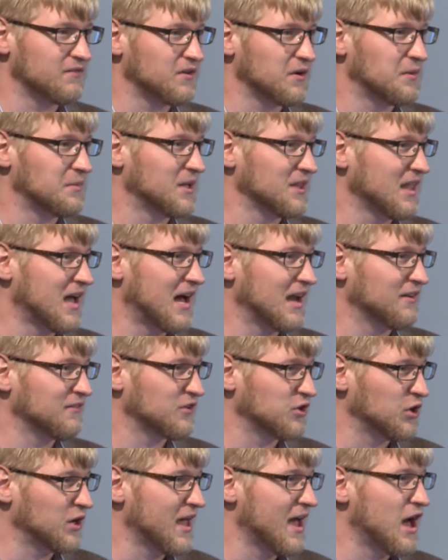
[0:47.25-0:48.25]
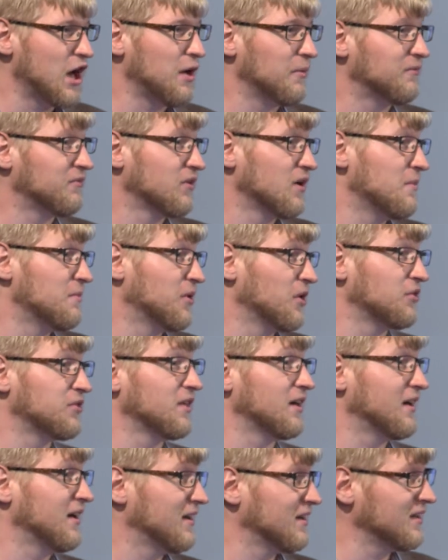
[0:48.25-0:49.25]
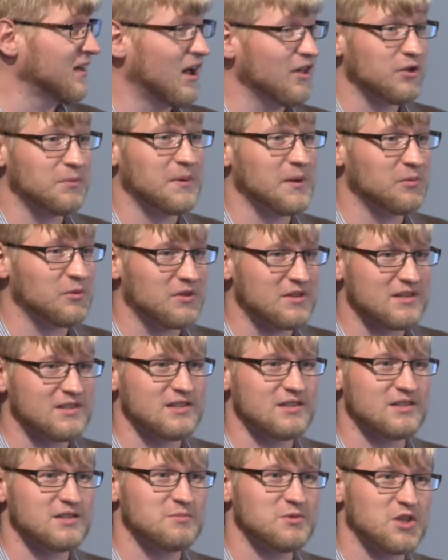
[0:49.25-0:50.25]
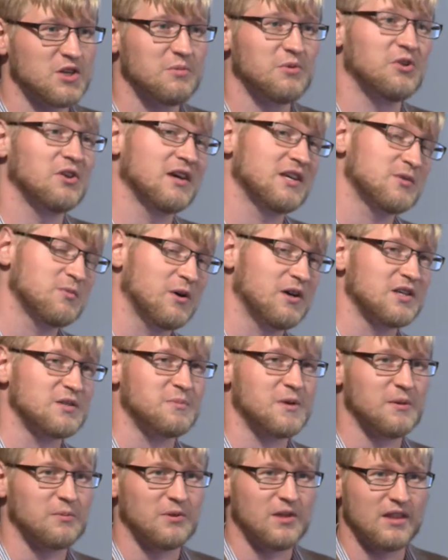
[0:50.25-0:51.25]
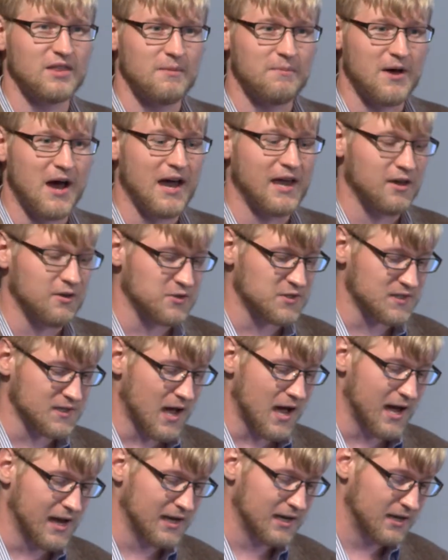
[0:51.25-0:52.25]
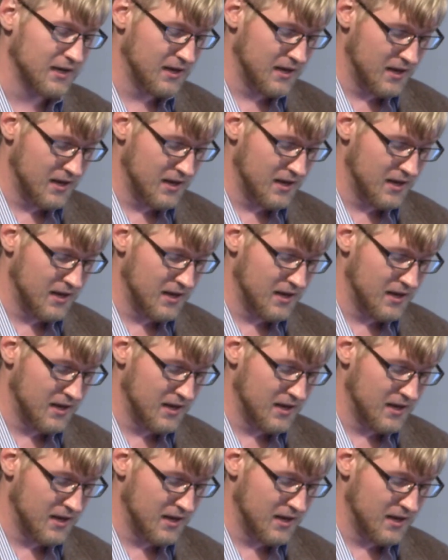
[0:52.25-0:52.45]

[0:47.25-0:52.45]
from a lot of good help from both other people in the systems community as well as people on the bio side.